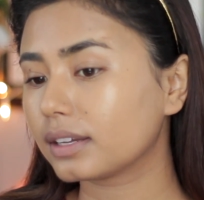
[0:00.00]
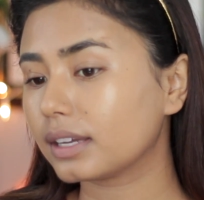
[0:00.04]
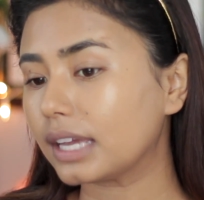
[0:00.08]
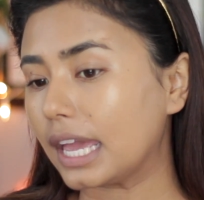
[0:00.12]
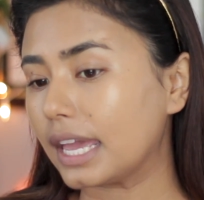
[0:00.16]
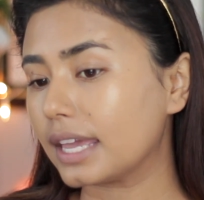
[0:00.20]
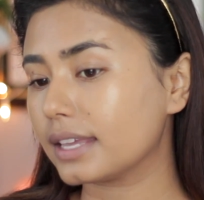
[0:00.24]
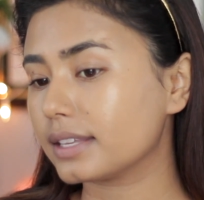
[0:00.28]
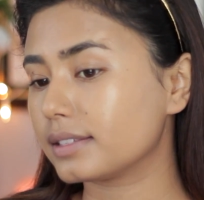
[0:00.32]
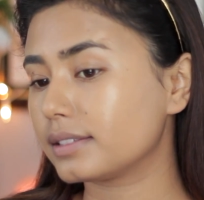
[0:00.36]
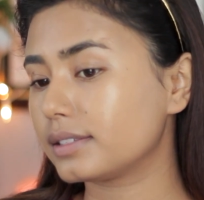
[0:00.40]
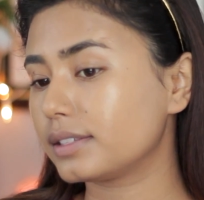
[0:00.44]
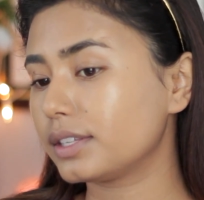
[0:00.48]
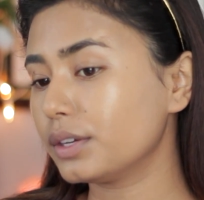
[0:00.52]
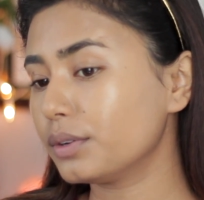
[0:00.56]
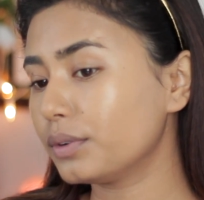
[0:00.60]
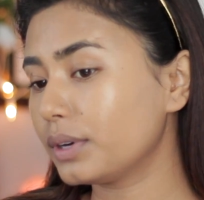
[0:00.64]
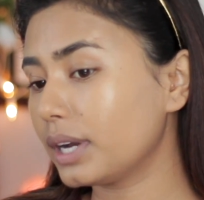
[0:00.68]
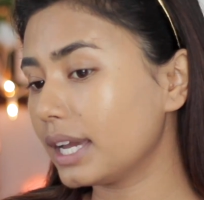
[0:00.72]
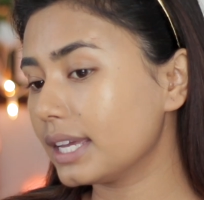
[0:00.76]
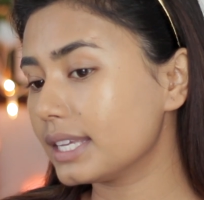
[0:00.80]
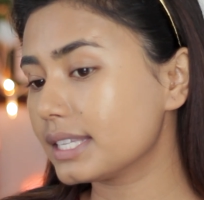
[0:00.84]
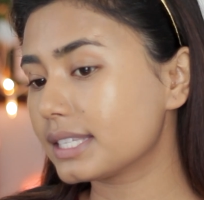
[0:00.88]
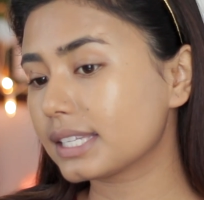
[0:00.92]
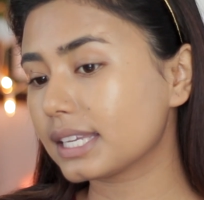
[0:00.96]
As you
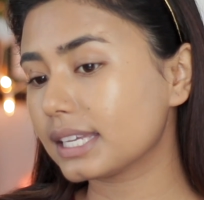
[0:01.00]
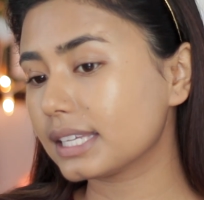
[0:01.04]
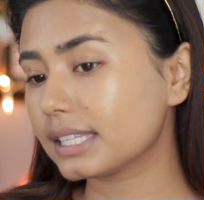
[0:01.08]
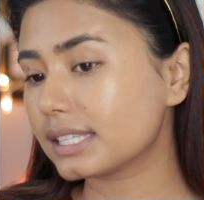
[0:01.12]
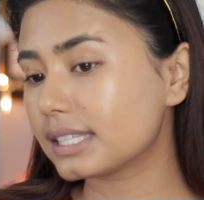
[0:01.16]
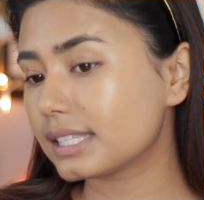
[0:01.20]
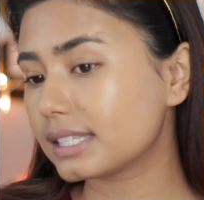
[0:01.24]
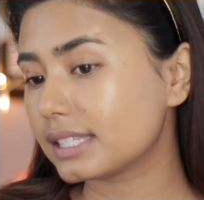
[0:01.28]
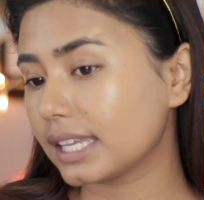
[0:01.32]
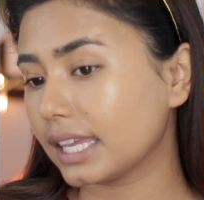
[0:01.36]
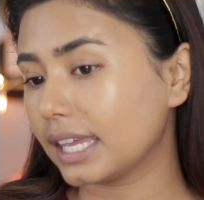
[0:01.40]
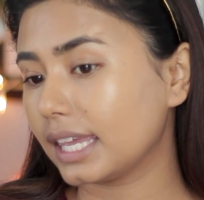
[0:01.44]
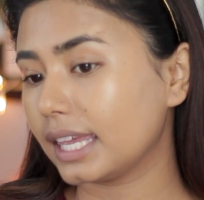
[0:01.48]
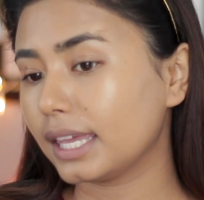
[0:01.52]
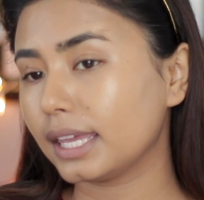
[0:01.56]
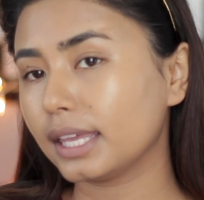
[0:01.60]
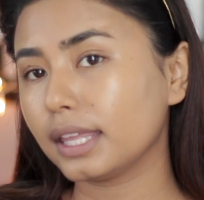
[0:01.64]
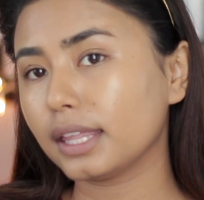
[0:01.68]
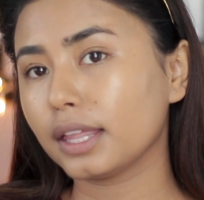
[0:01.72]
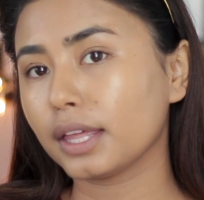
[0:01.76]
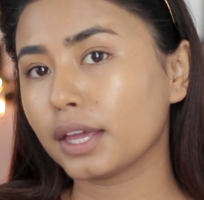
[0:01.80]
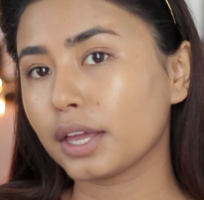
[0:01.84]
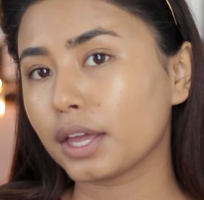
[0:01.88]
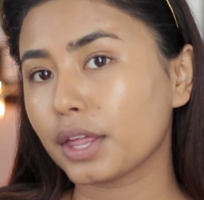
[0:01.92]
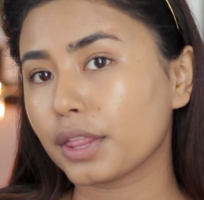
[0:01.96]
guys can
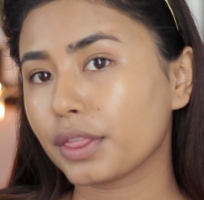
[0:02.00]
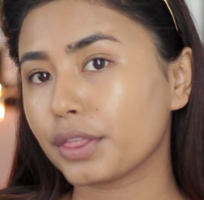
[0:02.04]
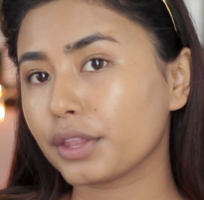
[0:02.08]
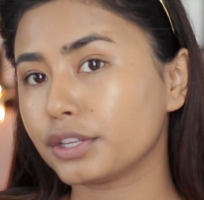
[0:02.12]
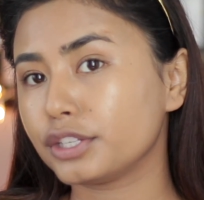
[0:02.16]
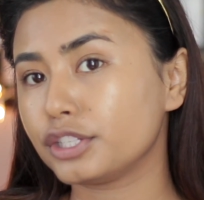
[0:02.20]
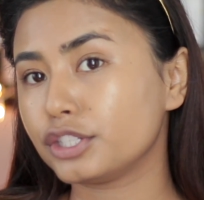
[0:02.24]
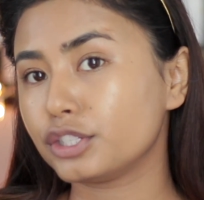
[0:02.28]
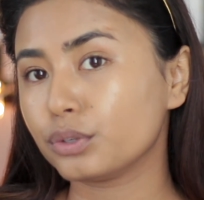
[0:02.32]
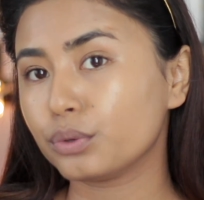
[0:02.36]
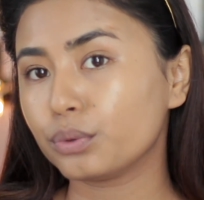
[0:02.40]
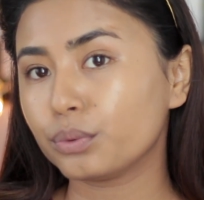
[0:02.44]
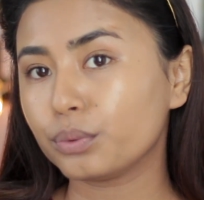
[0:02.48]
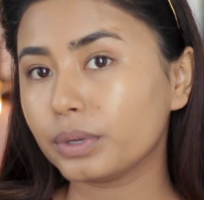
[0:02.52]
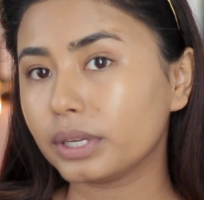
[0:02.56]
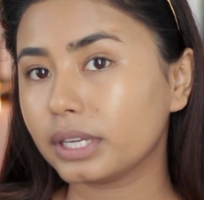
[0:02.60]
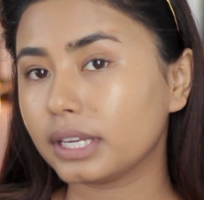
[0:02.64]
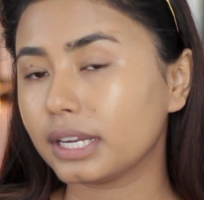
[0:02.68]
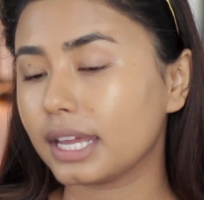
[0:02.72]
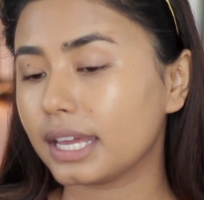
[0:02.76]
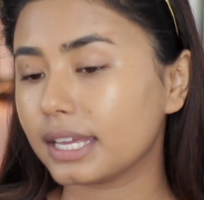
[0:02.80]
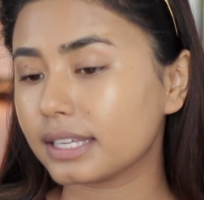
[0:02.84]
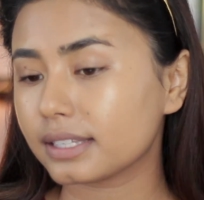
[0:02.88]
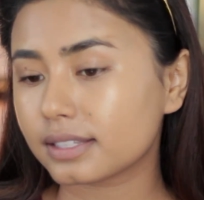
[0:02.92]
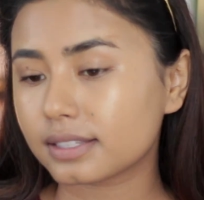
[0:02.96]
see, the
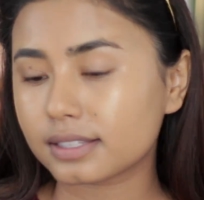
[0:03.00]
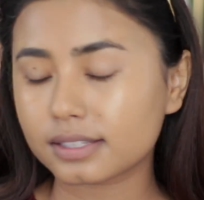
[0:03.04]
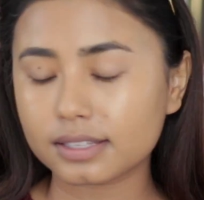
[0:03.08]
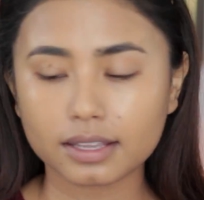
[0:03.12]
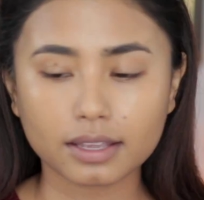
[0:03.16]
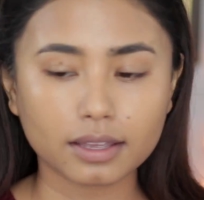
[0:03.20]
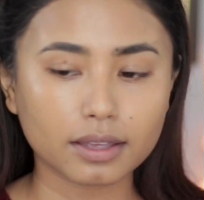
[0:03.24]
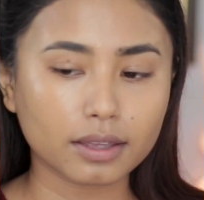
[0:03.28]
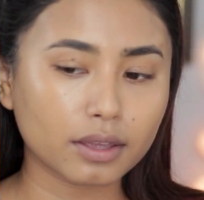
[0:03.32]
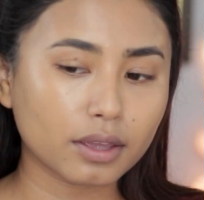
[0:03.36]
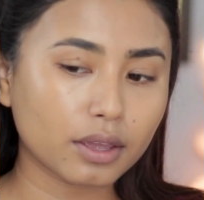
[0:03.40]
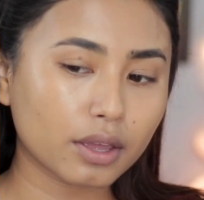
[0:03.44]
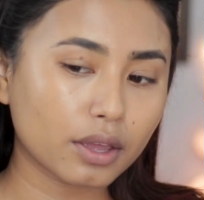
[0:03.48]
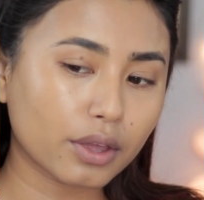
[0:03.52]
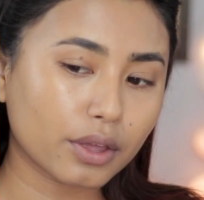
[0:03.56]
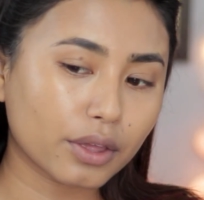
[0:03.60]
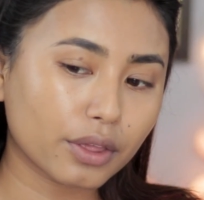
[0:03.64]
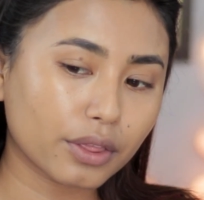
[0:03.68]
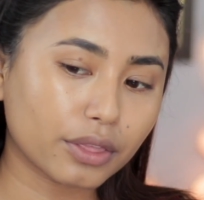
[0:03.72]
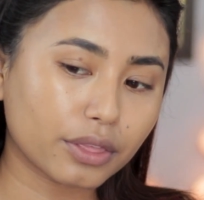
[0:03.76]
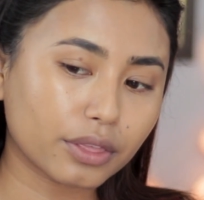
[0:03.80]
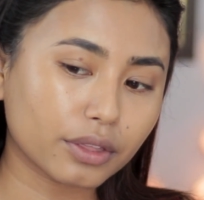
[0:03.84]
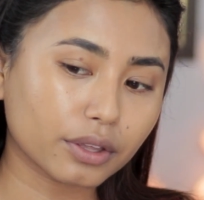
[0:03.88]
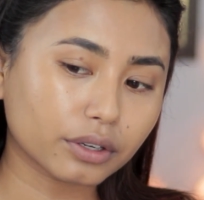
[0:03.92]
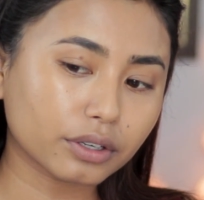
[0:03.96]
dewiness,
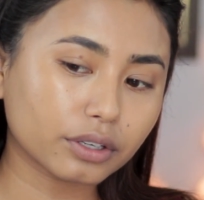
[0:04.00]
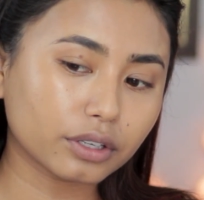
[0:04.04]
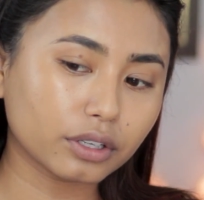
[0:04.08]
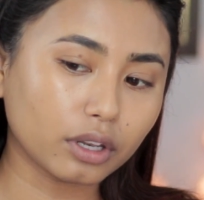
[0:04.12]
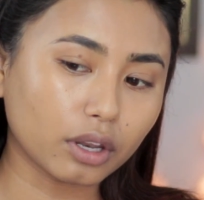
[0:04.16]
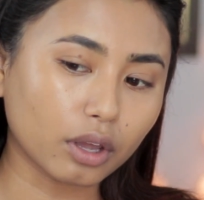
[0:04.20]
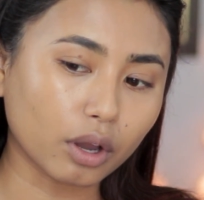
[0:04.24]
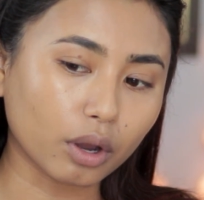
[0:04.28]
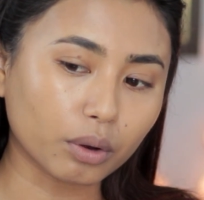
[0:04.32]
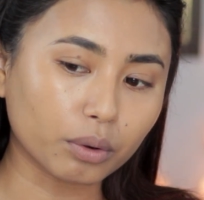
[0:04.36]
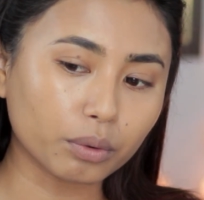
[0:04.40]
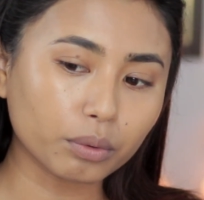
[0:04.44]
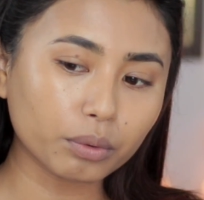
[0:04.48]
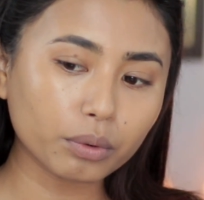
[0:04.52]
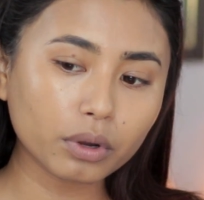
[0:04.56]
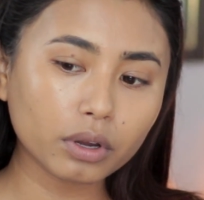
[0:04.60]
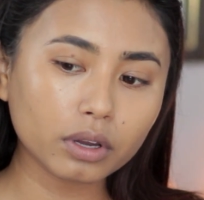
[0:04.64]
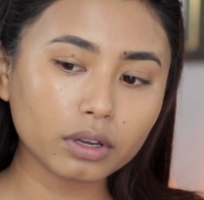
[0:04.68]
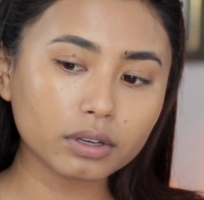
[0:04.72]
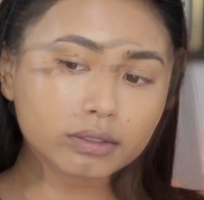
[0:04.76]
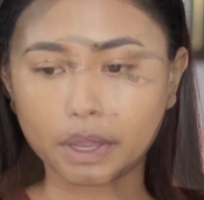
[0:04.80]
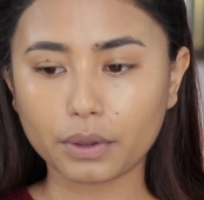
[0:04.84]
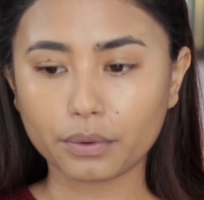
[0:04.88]
the glow.